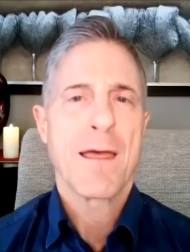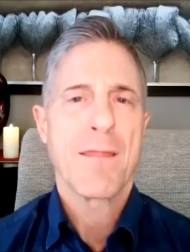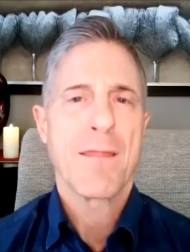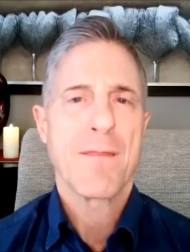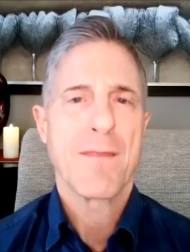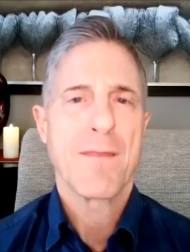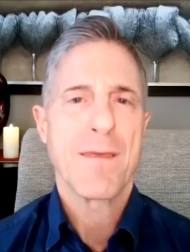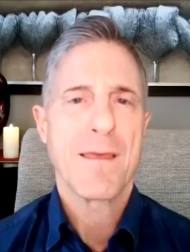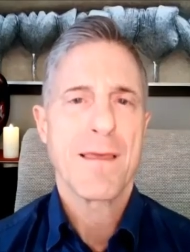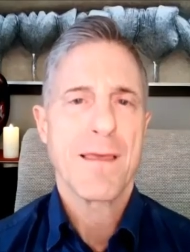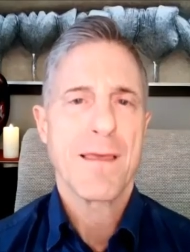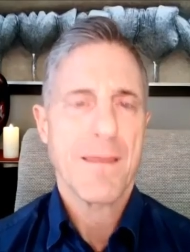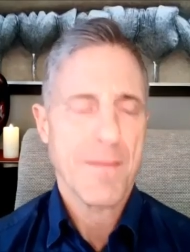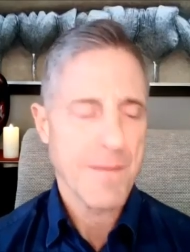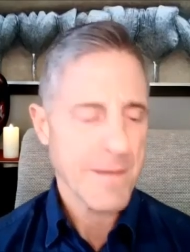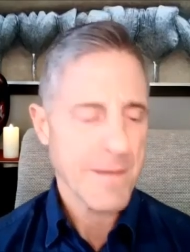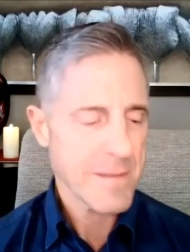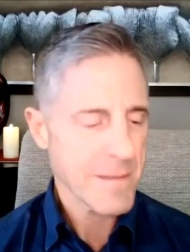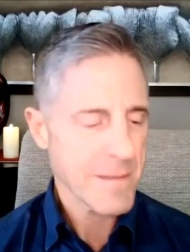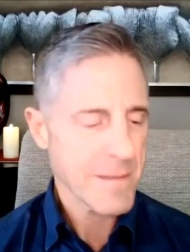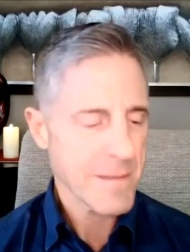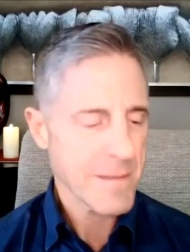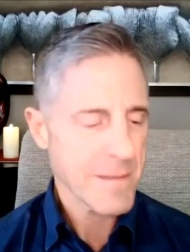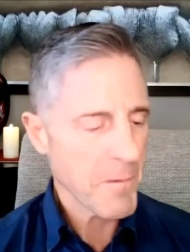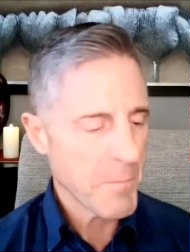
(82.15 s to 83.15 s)

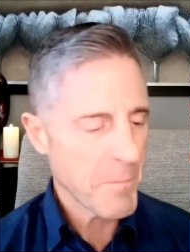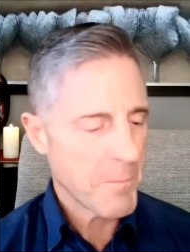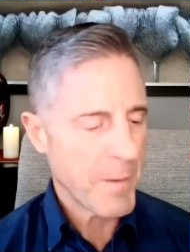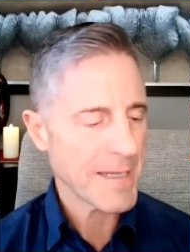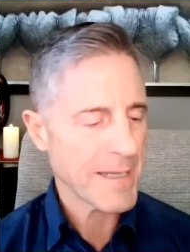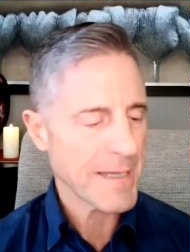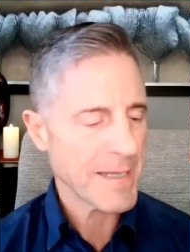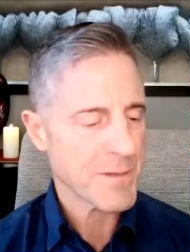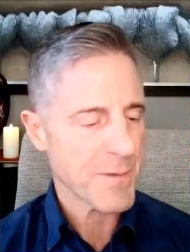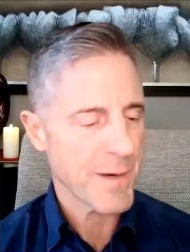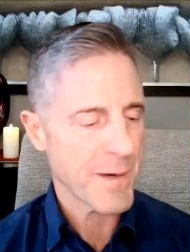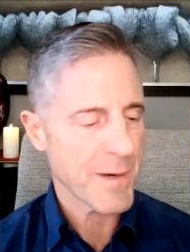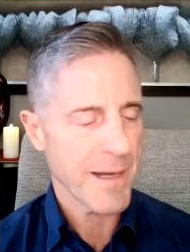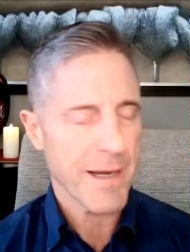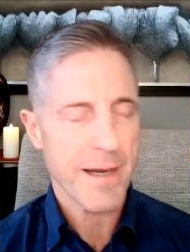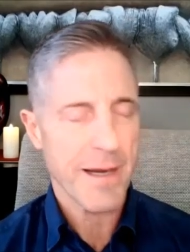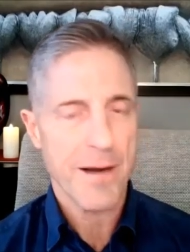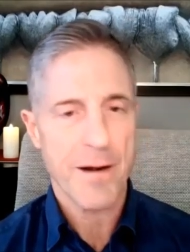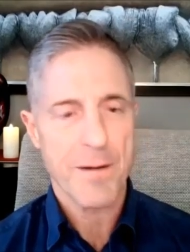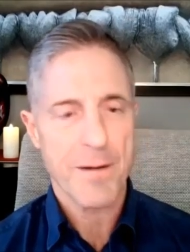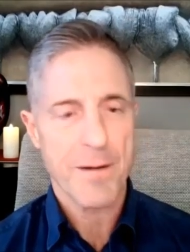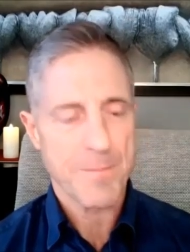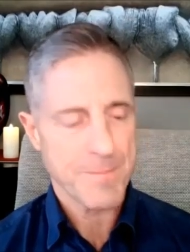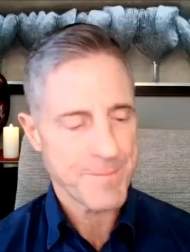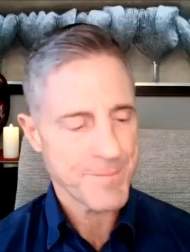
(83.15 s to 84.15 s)
This little patch right
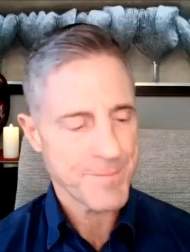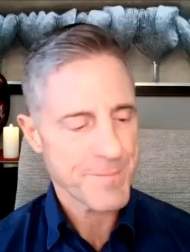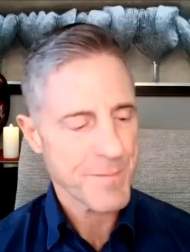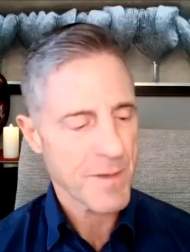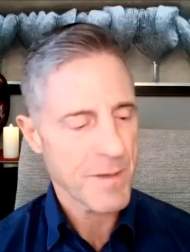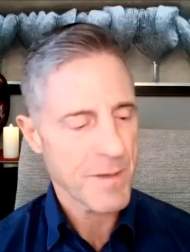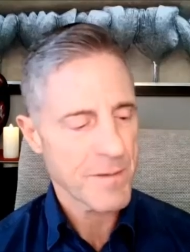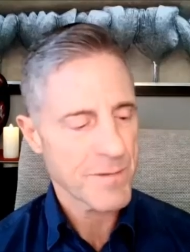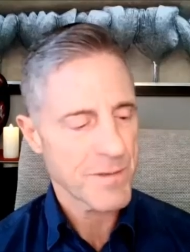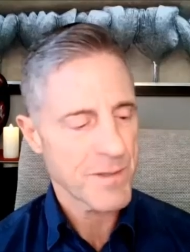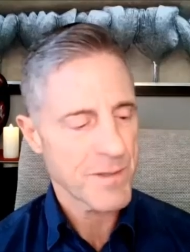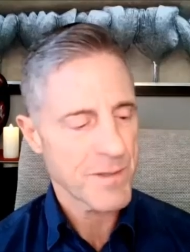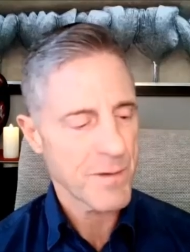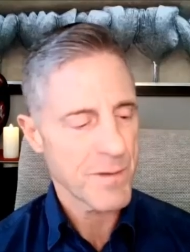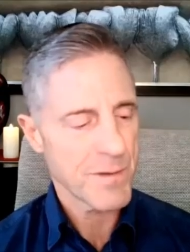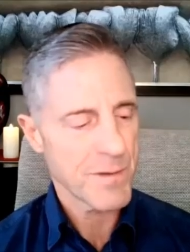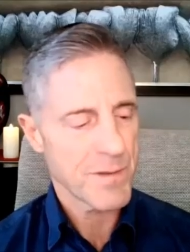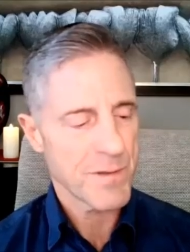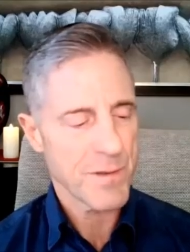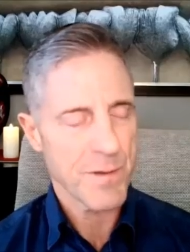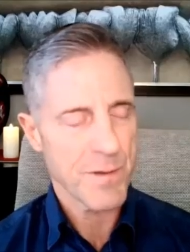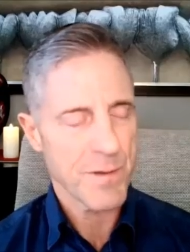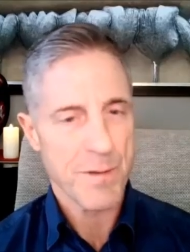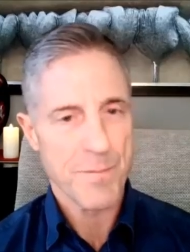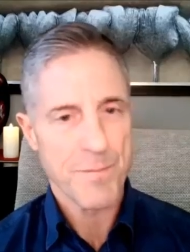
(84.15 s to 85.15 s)
here, I'll show it
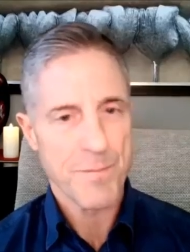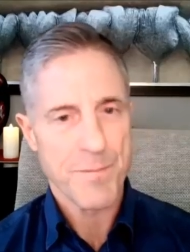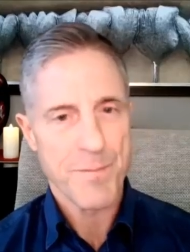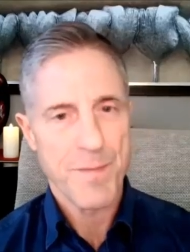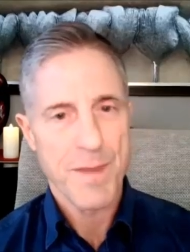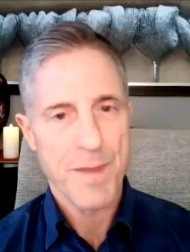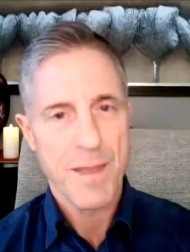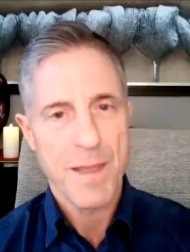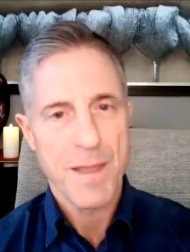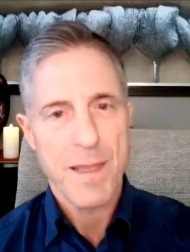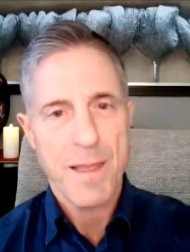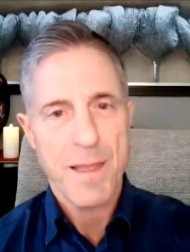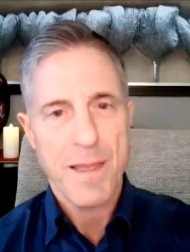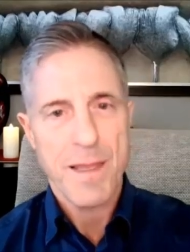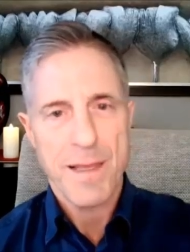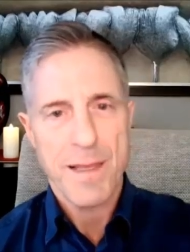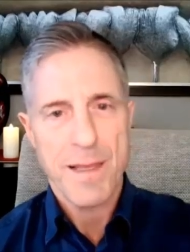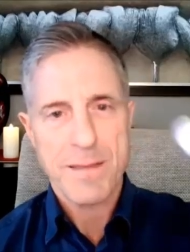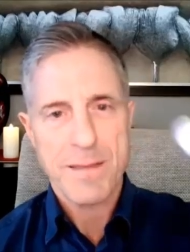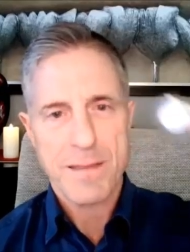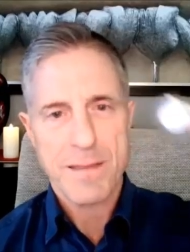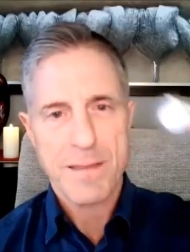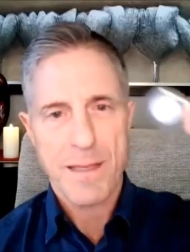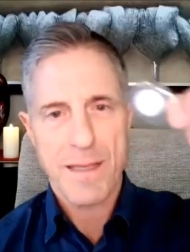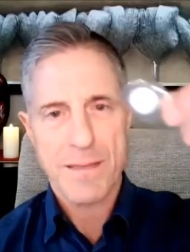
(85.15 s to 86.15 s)
to you.
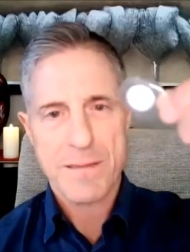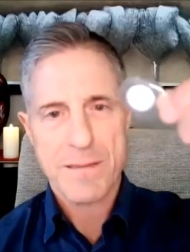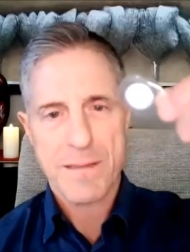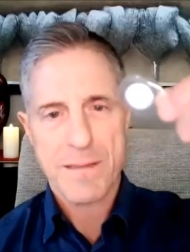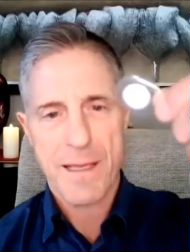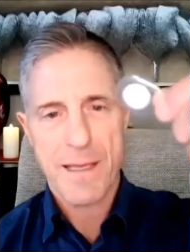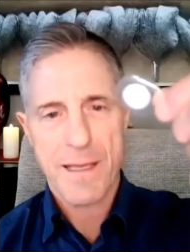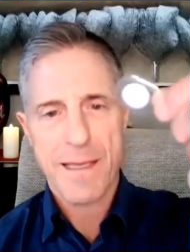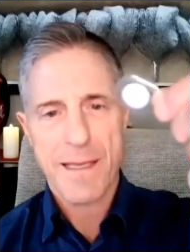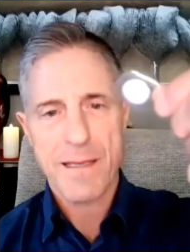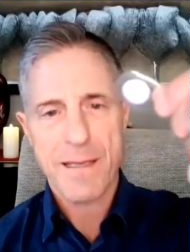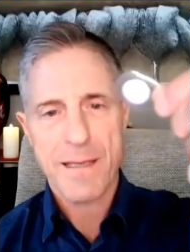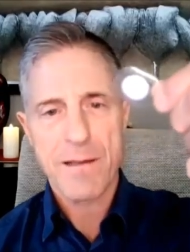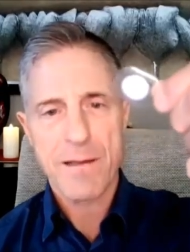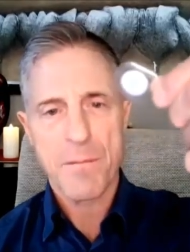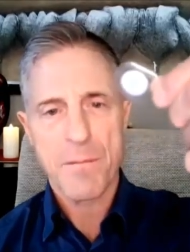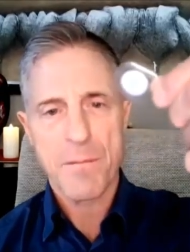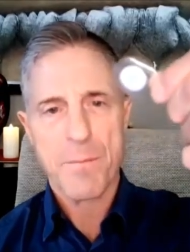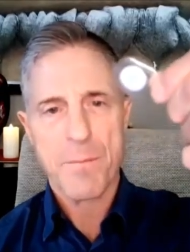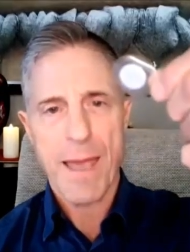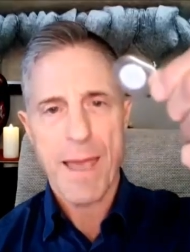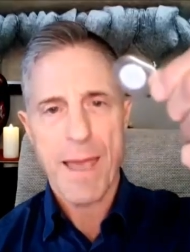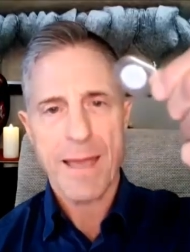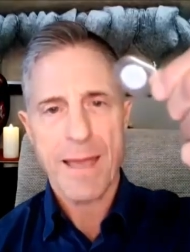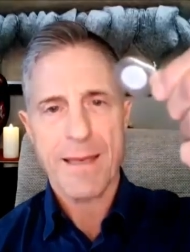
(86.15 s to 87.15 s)
It's like a little
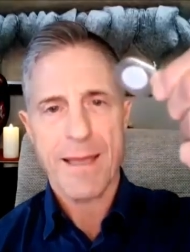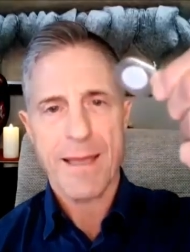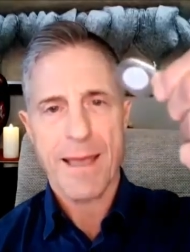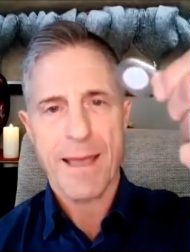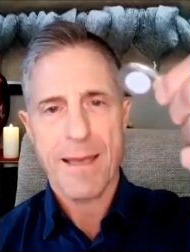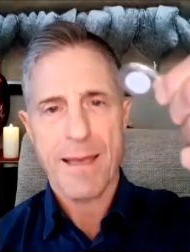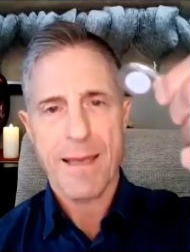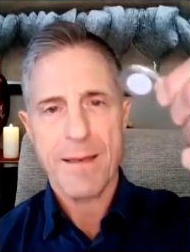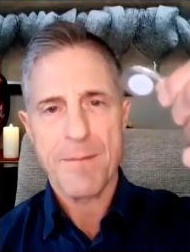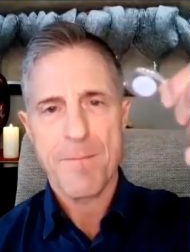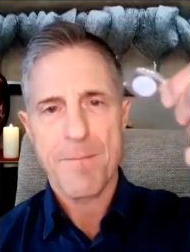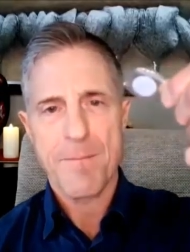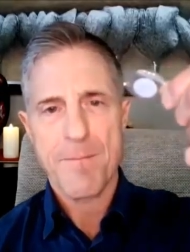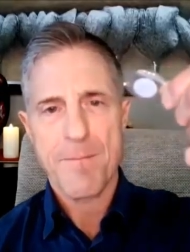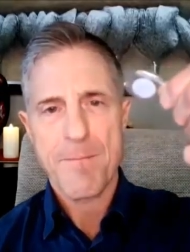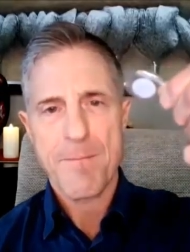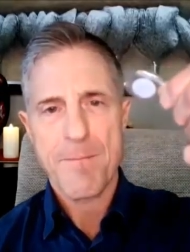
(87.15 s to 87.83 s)
Band-Aid.